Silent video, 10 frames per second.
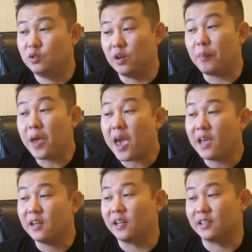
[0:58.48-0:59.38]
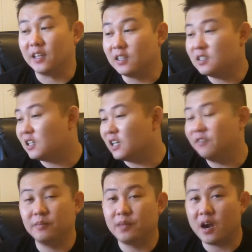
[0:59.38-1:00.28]
their paint. Like, they just
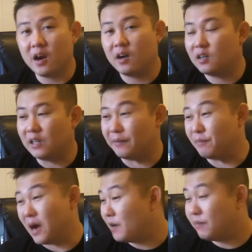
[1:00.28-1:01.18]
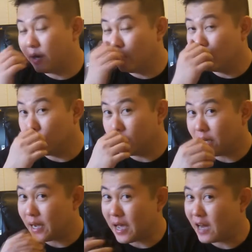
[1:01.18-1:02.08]
leave them there. Like mine, my old
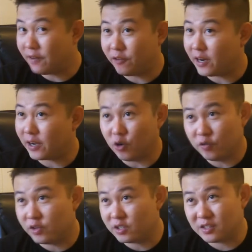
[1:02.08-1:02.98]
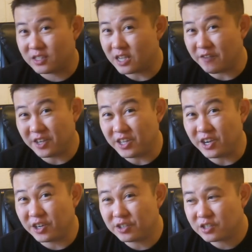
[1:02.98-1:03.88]
one, I had it for like over 7
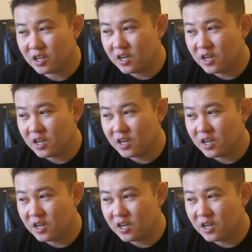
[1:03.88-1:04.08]
years,